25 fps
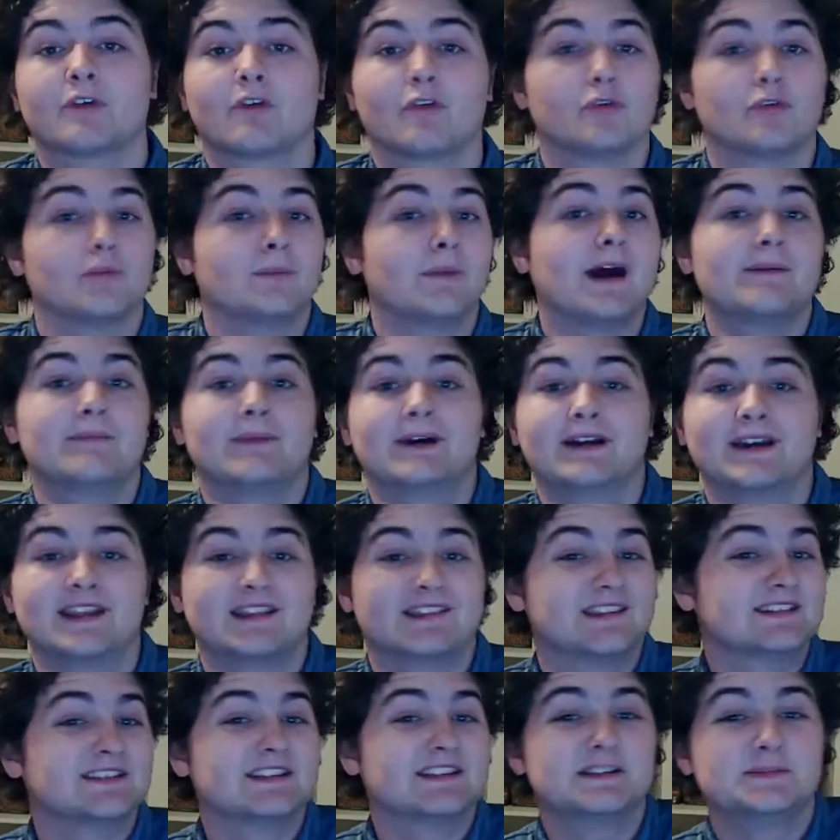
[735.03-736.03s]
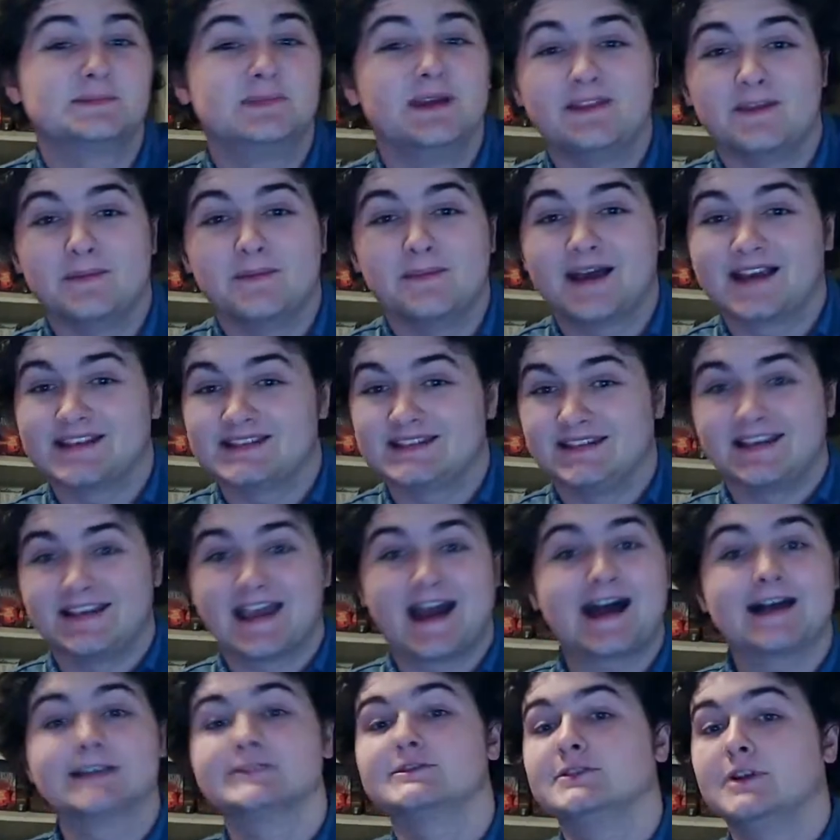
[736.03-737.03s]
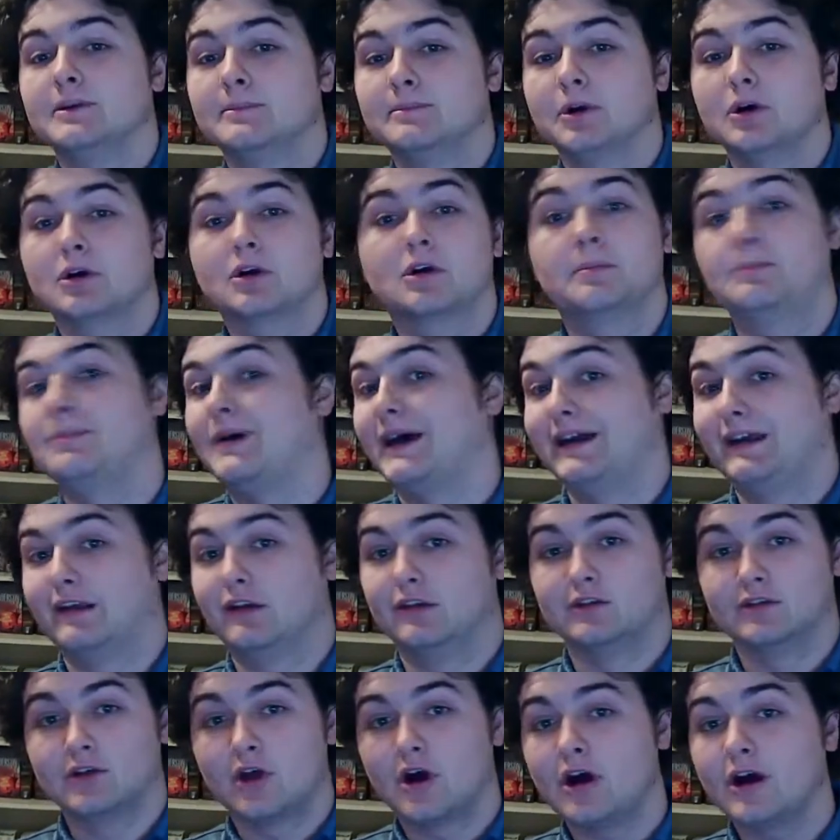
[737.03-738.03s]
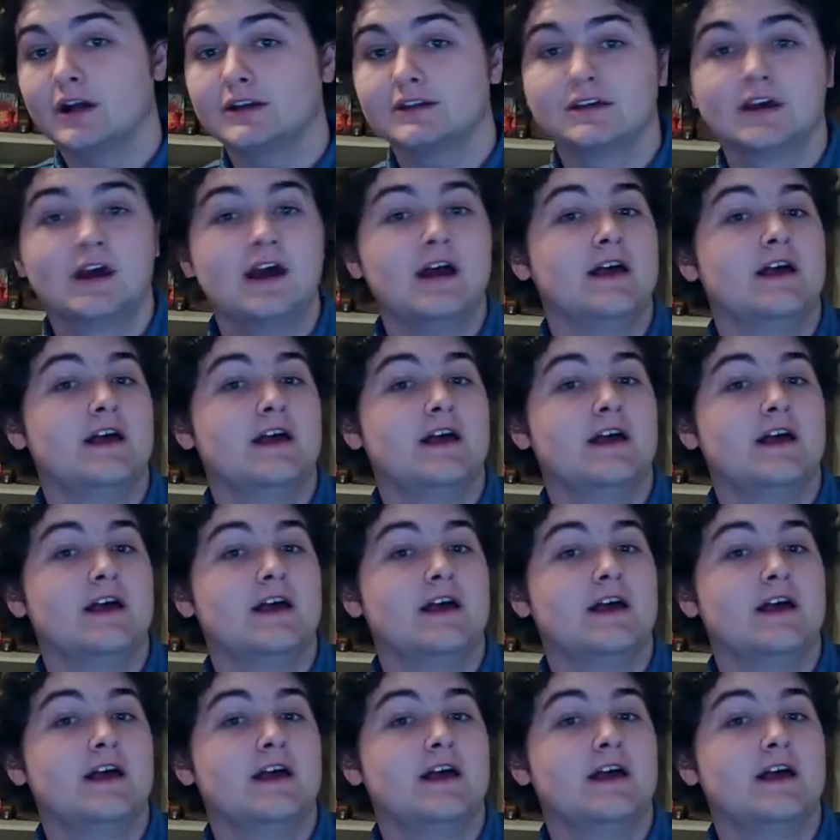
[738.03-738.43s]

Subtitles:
For my money, this has been the best Yasna book by a lot.